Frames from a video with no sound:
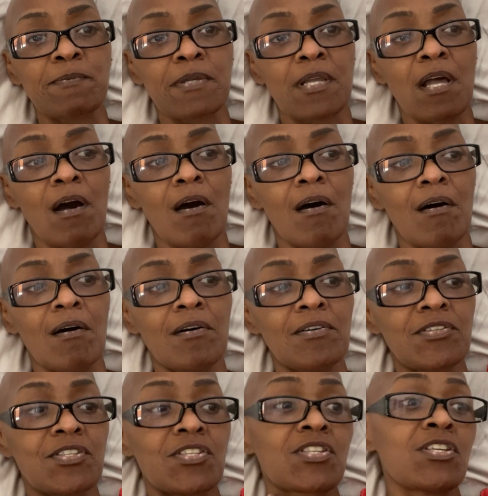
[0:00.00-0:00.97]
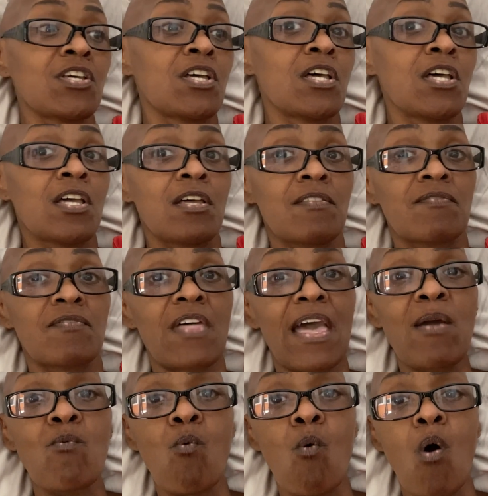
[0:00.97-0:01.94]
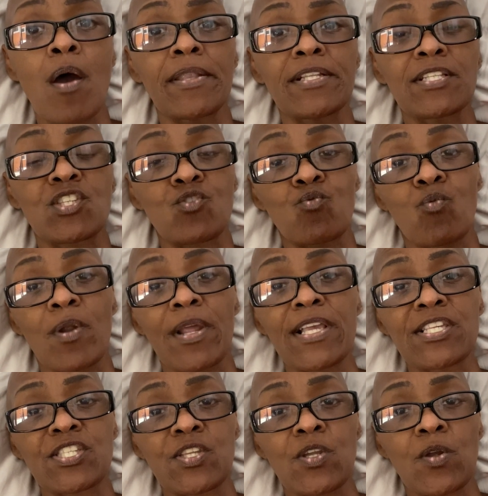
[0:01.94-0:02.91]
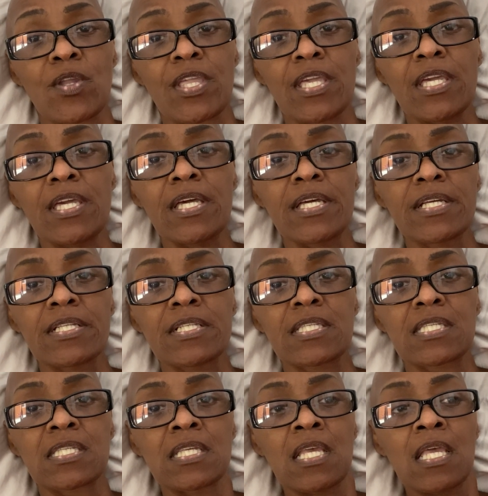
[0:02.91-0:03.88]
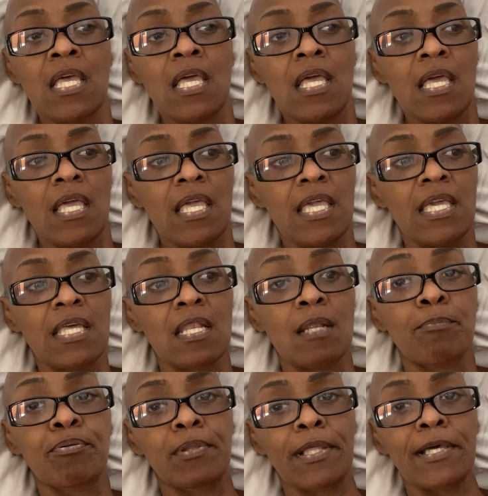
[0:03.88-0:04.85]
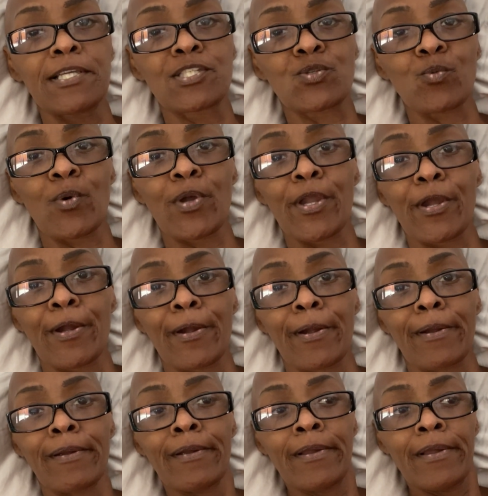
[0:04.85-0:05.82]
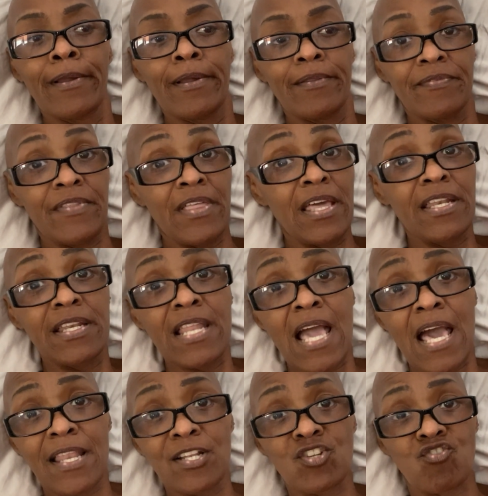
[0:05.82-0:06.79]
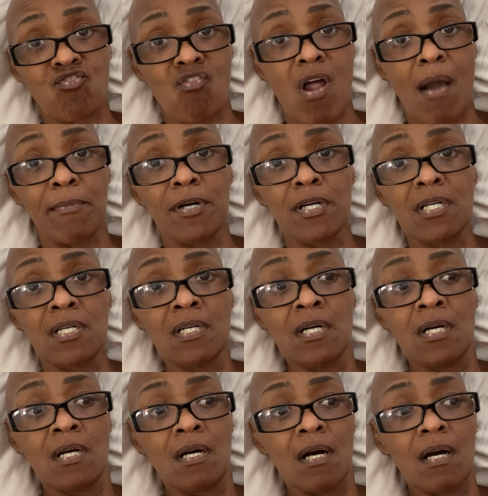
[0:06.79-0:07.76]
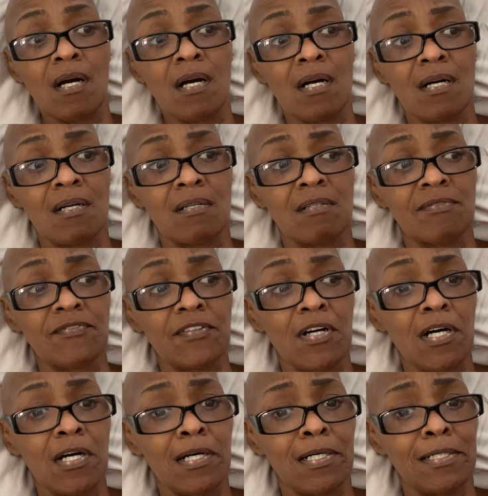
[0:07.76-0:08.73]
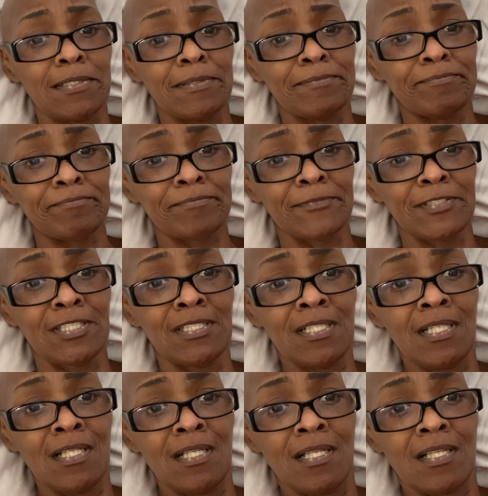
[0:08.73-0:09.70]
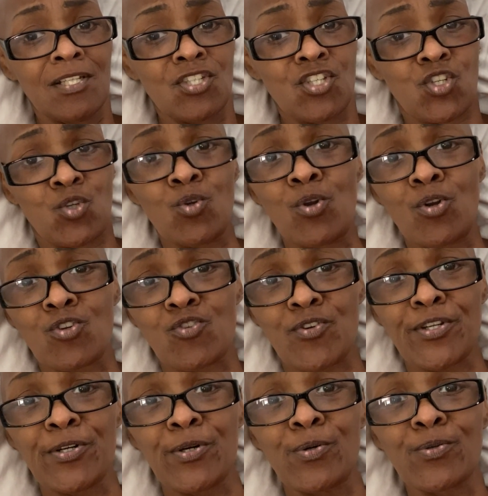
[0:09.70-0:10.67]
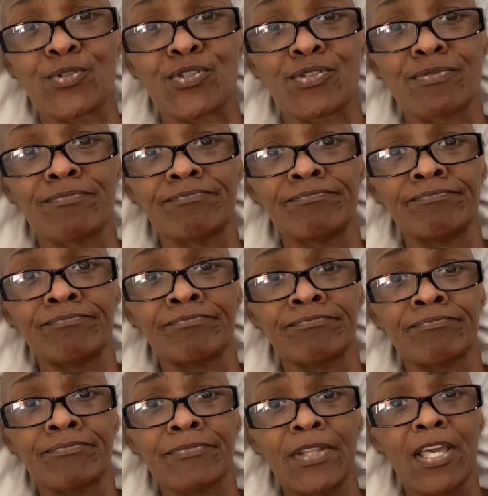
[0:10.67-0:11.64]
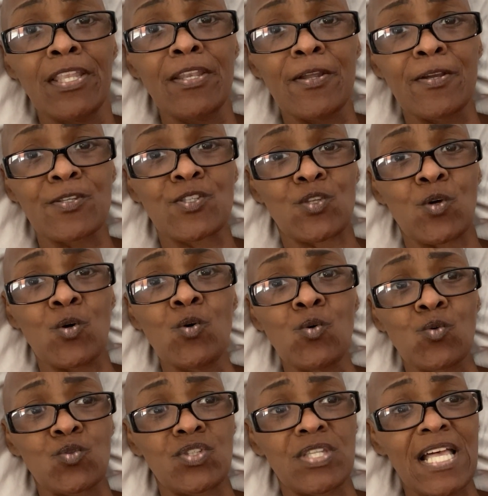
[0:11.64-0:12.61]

because they wanted to raise their kids in a place where they didn't have a trauma of shooter drills in their schools.